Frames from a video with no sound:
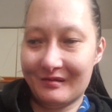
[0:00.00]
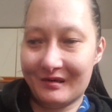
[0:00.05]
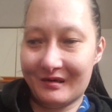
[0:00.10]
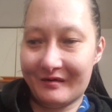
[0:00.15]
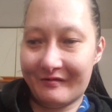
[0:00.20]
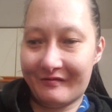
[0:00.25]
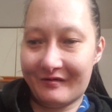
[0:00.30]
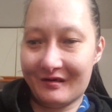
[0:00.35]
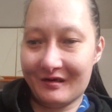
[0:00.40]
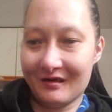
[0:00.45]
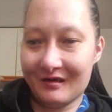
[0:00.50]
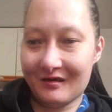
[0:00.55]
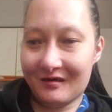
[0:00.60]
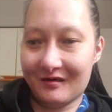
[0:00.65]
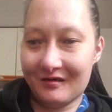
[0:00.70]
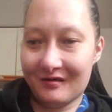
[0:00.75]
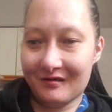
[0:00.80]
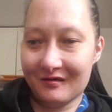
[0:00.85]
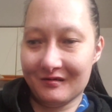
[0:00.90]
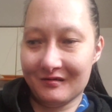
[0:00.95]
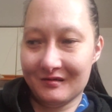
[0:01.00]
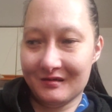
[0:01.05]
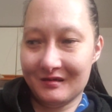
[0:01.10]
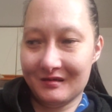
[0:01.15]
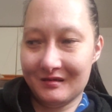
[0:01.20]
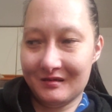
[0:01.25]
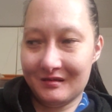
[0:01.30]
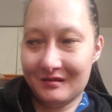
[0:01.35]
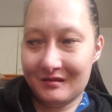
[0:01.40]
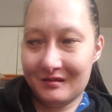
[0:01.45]
whenever I go,
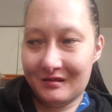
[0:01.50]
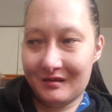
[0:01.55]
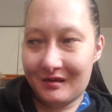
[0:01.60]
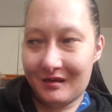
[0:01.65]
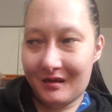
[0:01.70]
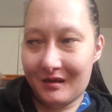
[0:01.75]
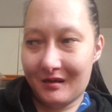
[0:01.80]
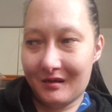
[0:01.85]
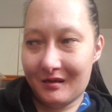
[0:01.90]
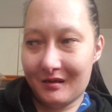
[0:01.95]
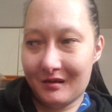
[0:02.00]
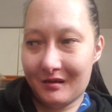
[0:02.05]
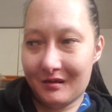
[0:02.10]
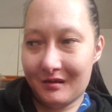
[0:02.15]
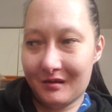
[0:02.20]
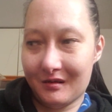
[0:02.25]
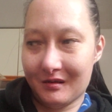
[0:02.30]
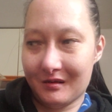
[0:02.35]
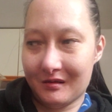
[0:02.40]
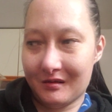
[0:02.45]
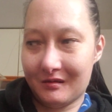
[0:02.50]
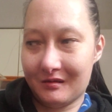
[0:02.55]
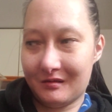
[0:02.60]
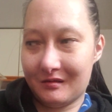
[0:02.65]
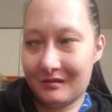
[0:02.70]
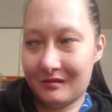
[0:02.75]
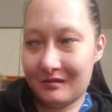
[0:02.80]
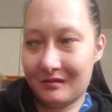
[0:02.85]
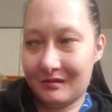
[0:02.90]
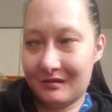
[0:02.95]
uh,
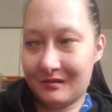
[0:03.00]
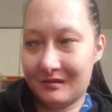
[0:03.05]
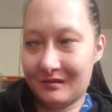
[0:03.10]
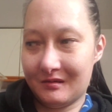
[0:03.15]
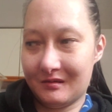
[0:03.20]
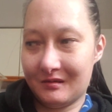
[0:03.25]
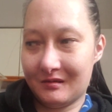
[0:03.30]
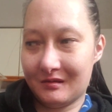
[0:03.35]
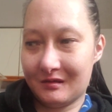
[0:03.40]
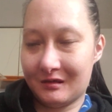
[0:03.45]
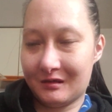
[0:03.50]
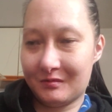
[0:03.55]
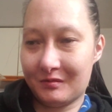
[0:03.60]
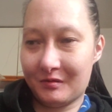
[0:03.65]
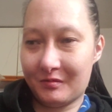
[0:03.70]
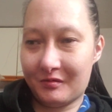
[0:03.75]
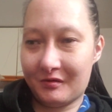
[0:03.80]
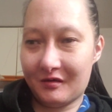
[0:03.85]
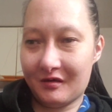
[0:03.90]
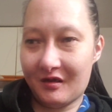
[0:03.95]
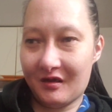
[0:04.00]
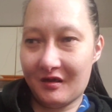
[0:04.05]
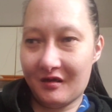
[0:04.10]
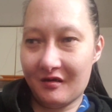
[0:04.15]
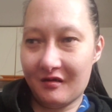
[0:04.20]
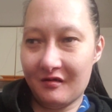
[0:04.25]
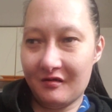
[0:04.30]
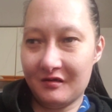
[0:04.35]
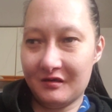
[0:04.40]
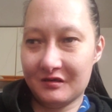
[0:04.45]
people are like,
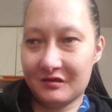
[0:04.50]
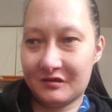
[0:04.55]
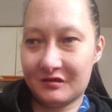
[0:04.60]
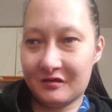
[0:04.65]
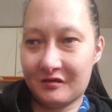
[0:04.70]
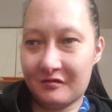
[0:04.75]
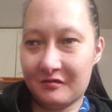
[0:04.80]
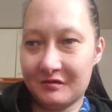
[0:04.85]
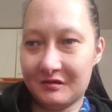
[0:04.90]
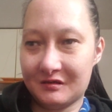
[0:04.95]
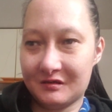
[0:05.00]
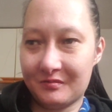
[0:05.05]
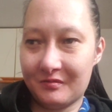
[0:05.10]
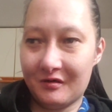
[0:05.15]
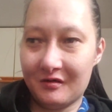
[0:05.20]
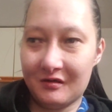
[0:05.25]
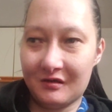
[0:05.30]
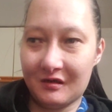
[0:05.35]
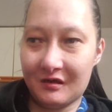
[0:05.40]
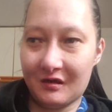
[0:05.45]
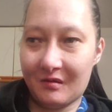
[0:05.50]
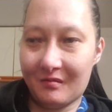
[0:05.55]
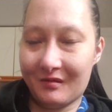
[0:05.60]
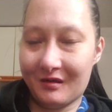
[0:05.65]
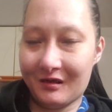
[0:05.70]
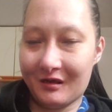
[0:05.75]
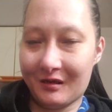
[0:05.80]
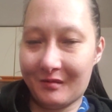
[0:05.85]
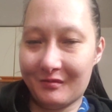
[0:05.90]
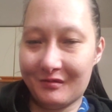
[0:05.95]
oh, you should quit smoking. I'm
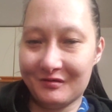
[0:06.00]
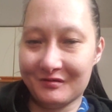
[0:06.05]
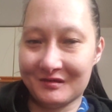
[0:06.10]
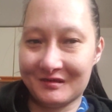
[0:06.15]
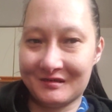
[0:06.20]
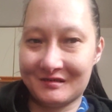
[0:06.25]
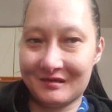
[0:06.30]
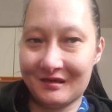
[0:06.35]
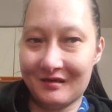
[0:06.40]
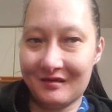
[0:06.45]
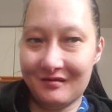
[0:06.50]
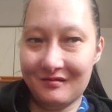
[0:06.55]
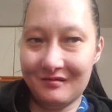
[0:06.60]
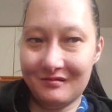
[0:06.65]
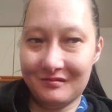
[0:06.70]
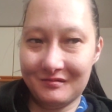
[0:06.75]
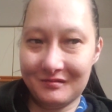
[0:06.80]
like, I'm not a saint.